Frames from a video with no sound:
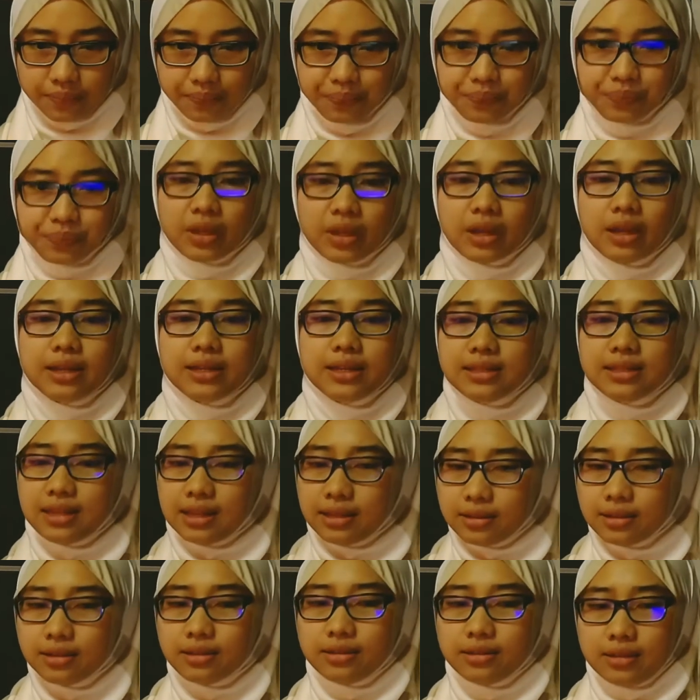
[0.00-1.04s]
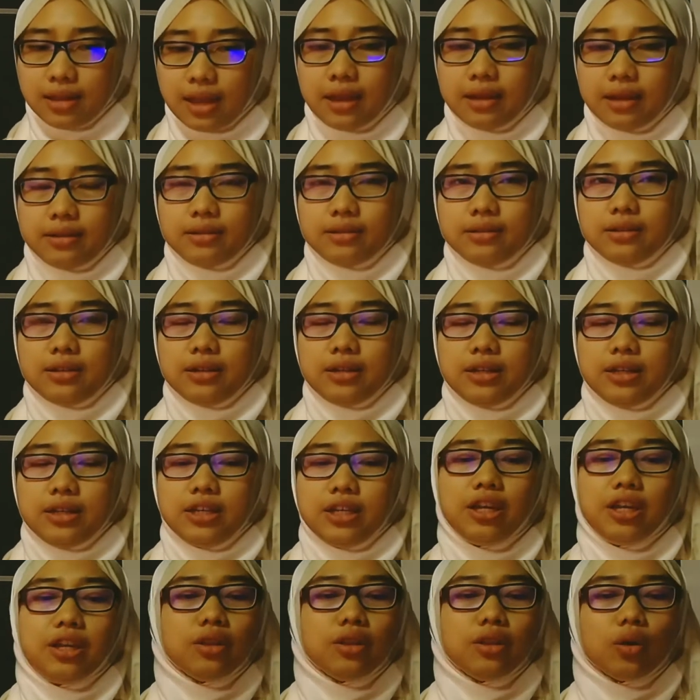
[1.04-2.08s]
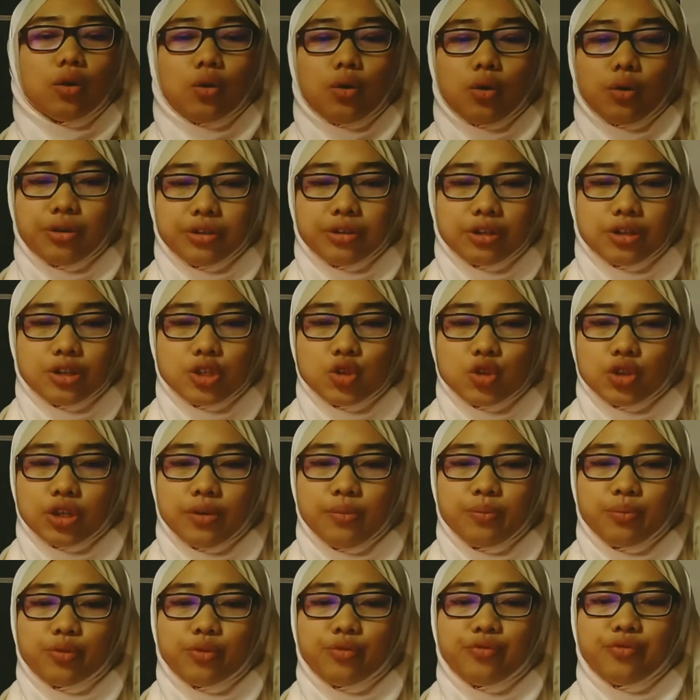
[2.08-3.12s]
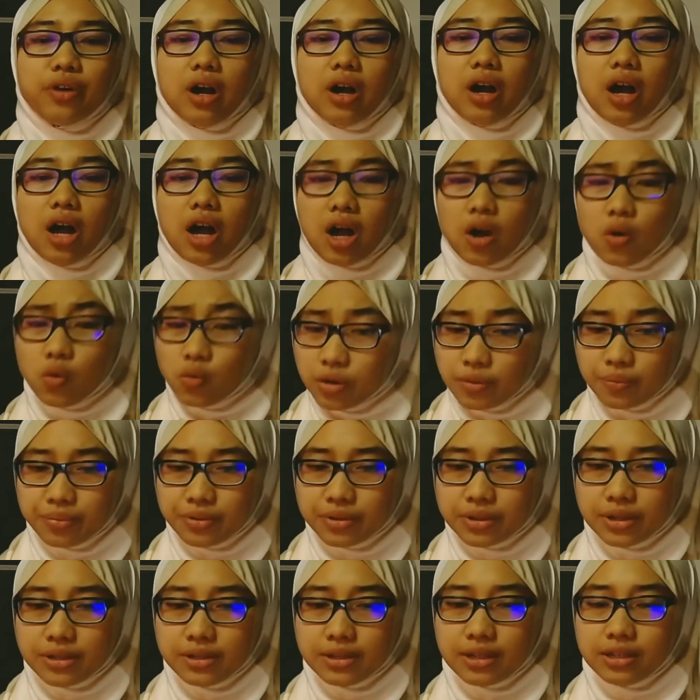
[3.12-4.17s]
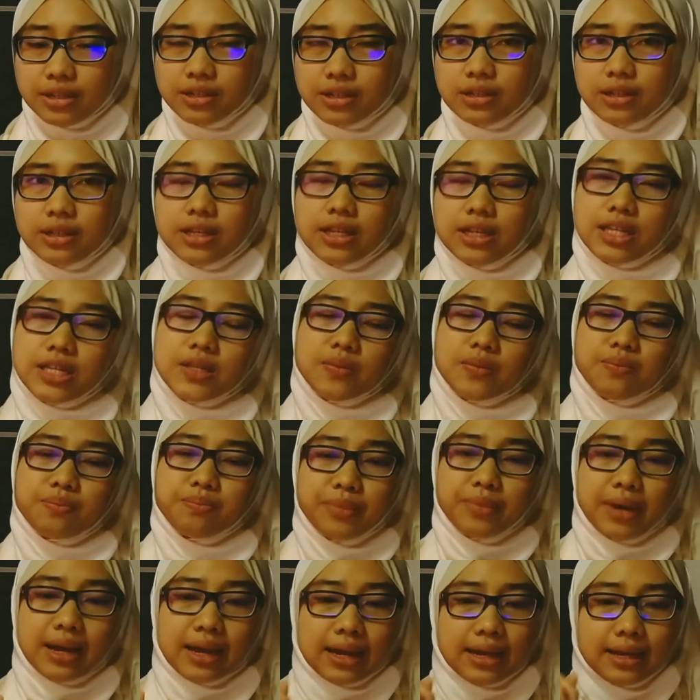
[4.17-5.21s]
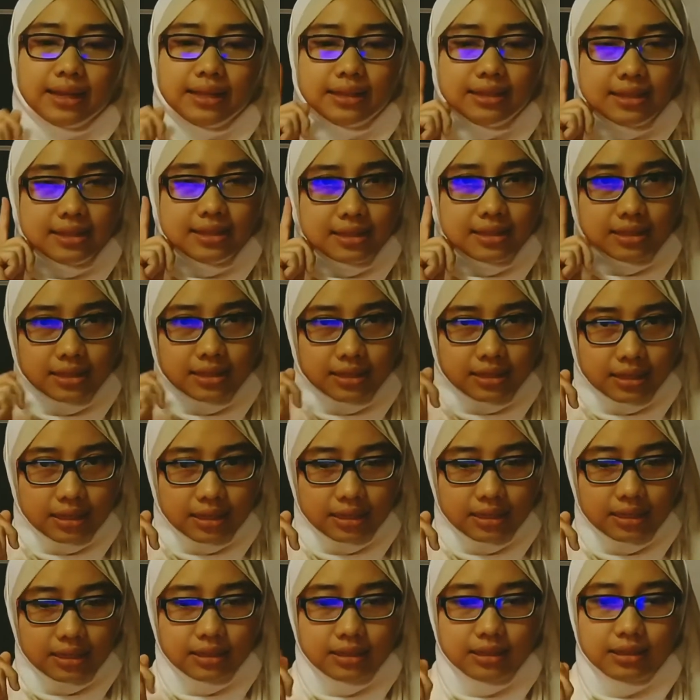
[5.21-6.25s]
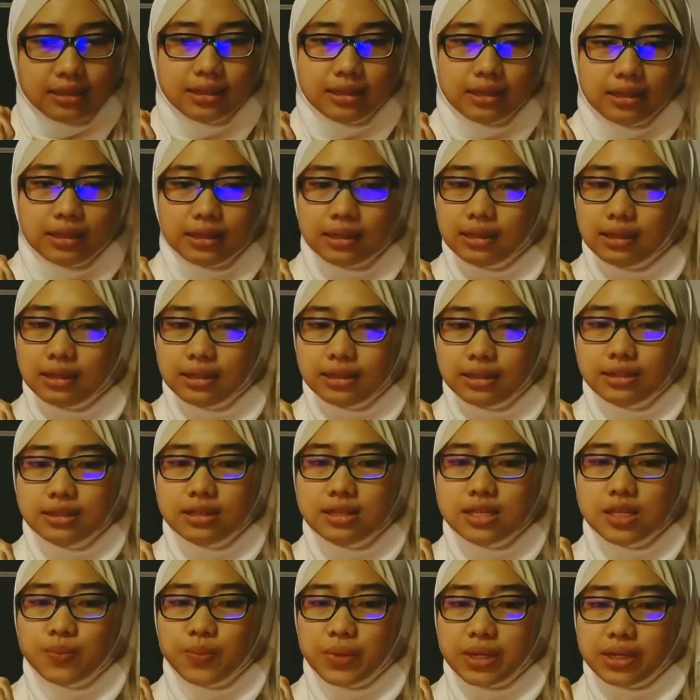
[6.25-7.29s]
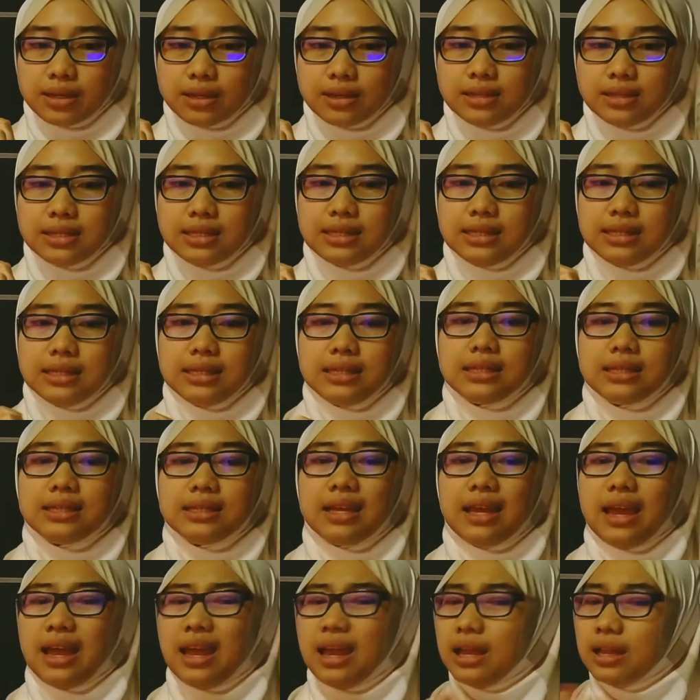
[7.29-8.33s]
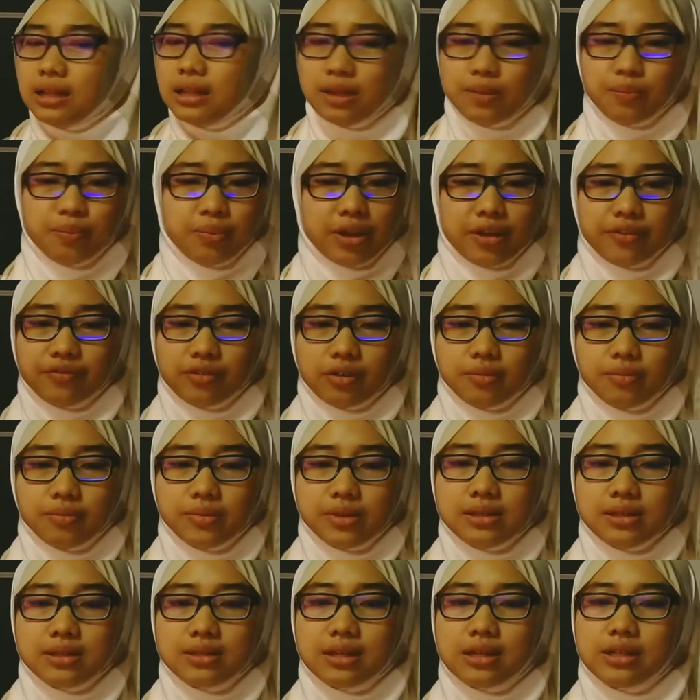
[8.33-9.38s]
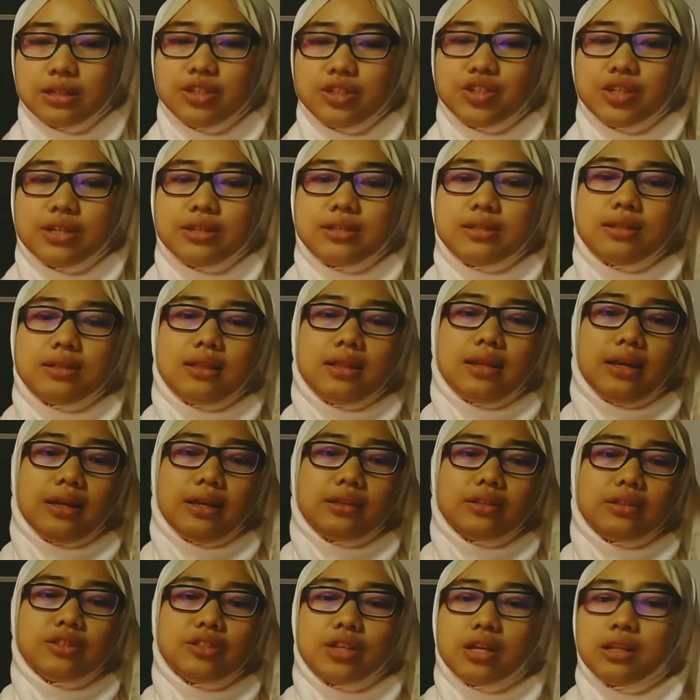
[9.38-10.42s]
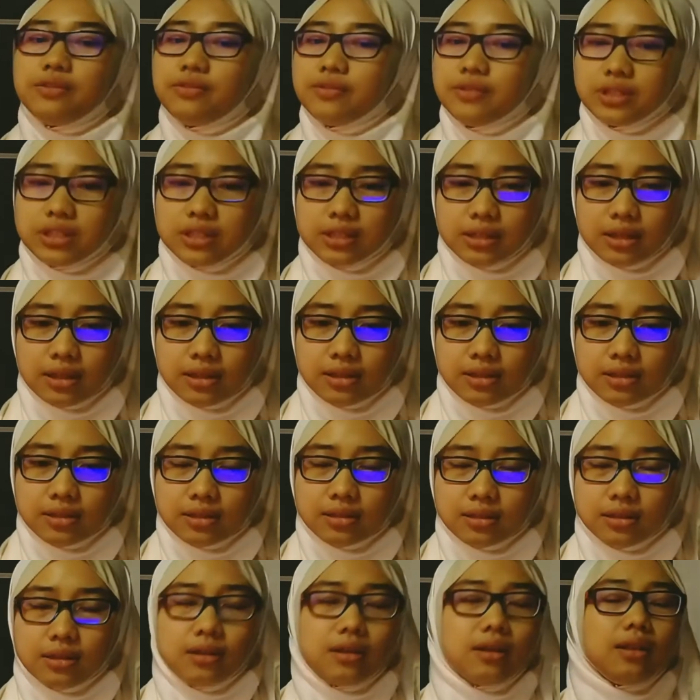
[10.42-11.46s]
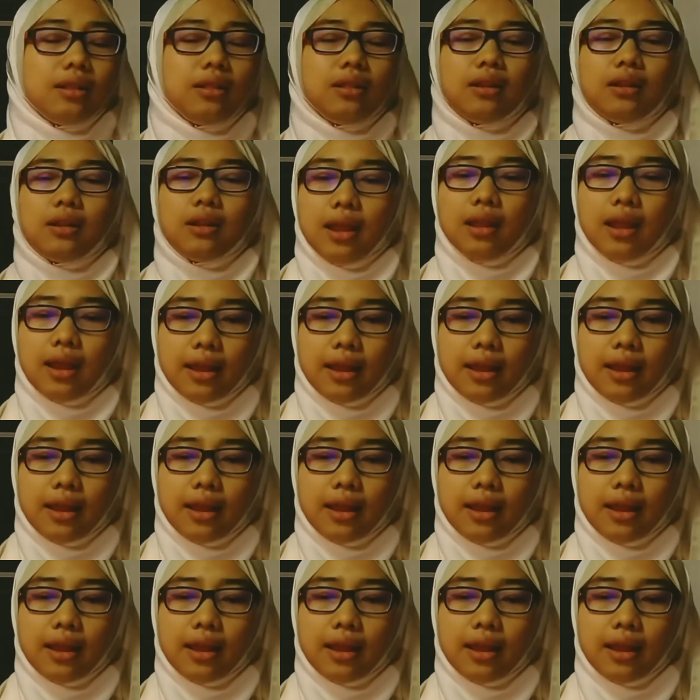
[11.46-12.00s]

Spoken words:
stated that in order to improve our pronunciation is by listening the English speakers in any platform such as like televisions, the net,